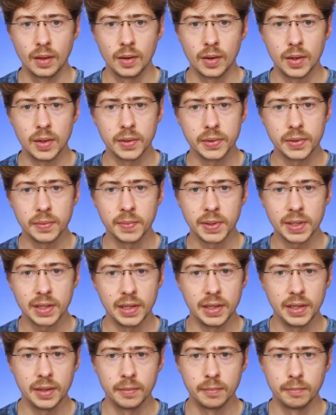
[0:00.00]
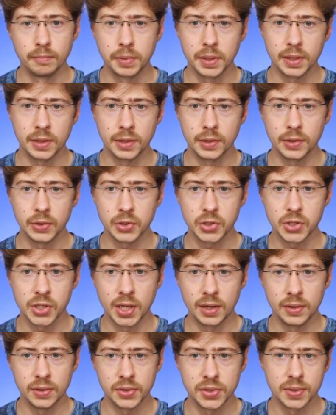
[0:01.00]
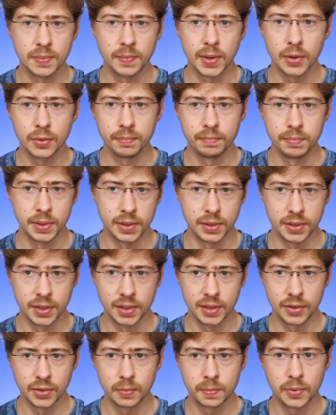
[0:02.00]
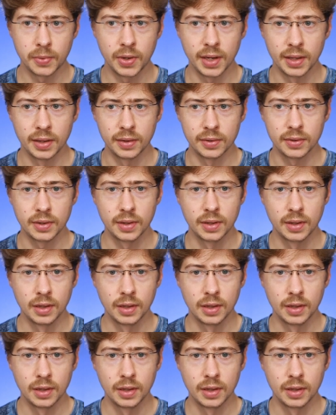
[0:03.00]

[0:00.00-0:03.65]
Ultimately, building your channel is about building your brand.